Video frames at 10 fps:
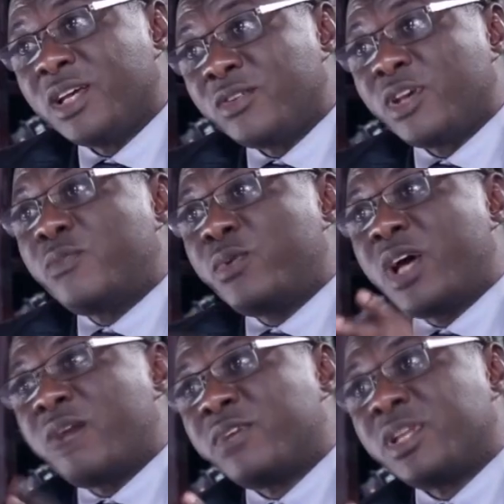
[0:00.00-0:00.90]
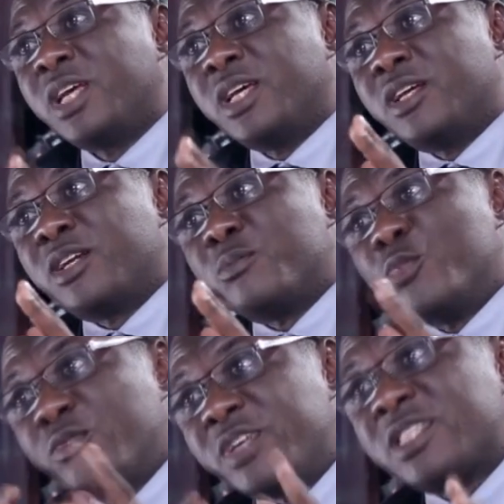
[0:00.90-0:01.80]
So if we haven't
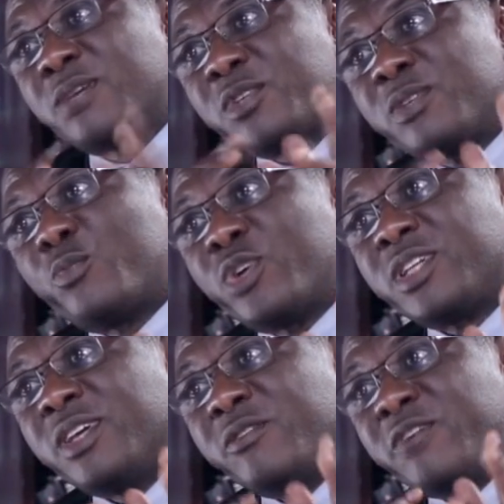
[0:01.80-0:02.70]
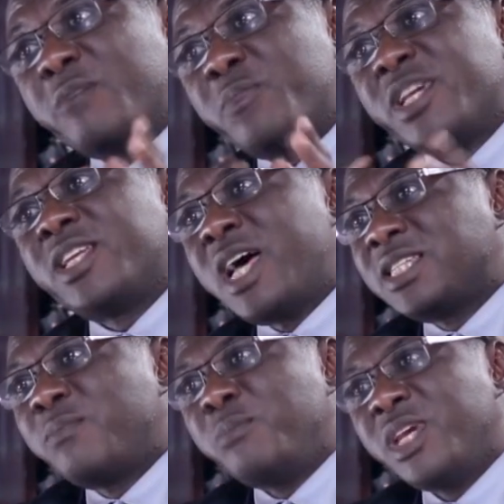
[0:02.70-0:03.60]
removed the 17.5%, it
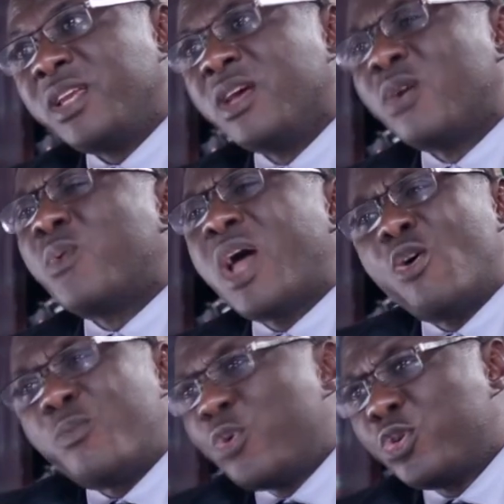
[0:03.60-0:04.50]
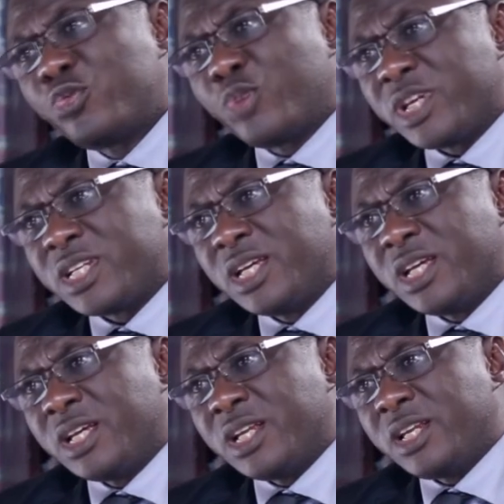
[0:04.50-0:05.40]
doesn't mean we are opposed to it.
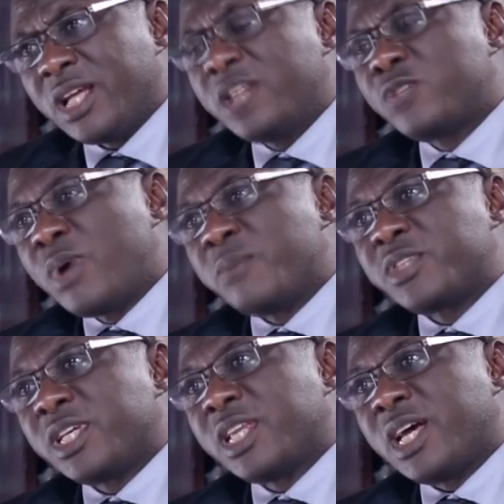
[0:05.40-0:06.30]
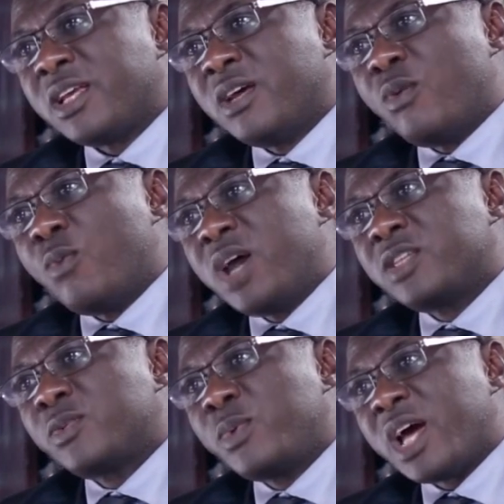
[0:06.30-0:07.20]
That is why I'm saying that
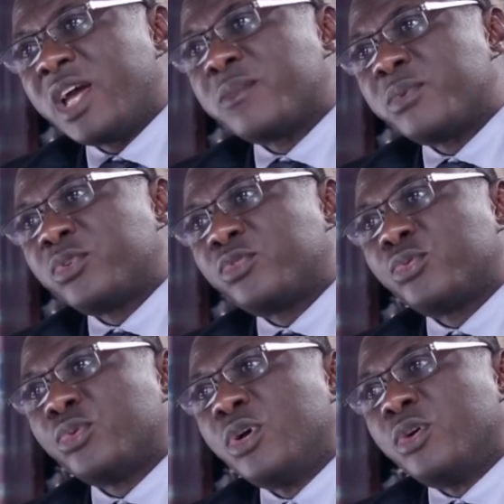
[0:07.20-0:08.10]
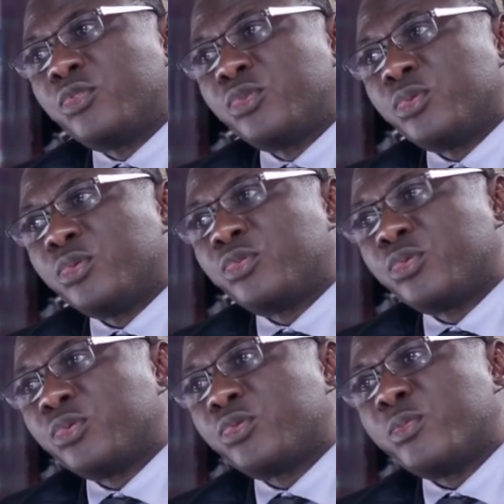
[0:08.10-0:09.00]
once we are able to
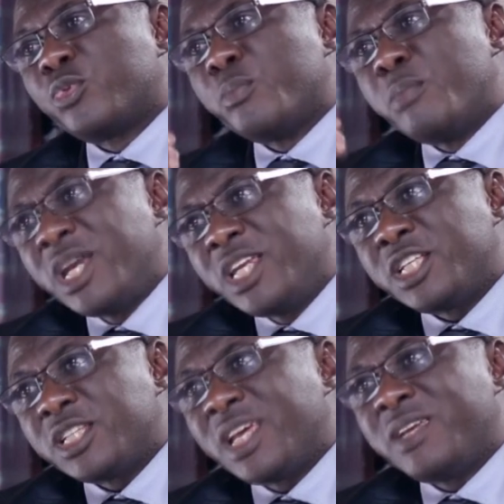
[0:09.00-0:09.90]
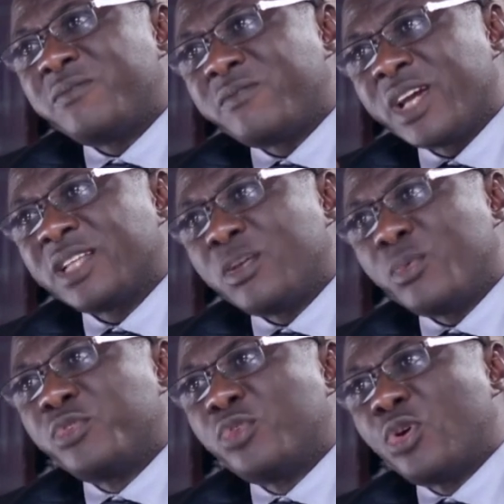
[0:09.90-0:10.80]
manage the effect, the
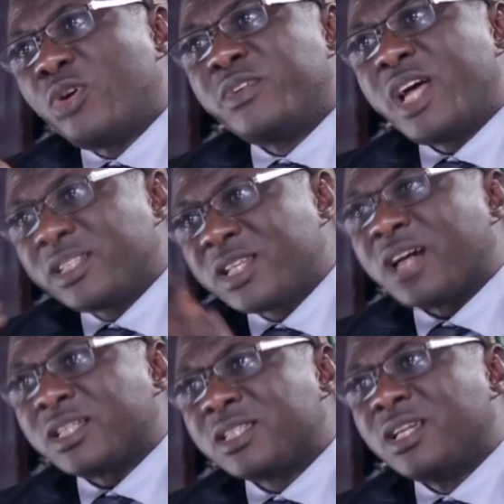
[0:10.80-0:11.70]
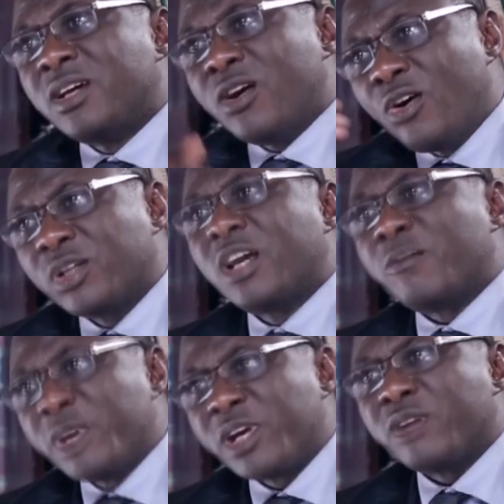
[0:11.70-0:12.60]
withdrawal of that tax on
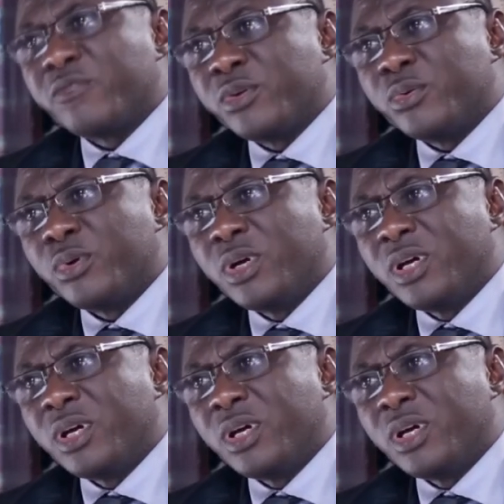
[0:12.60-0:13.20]
government revenue,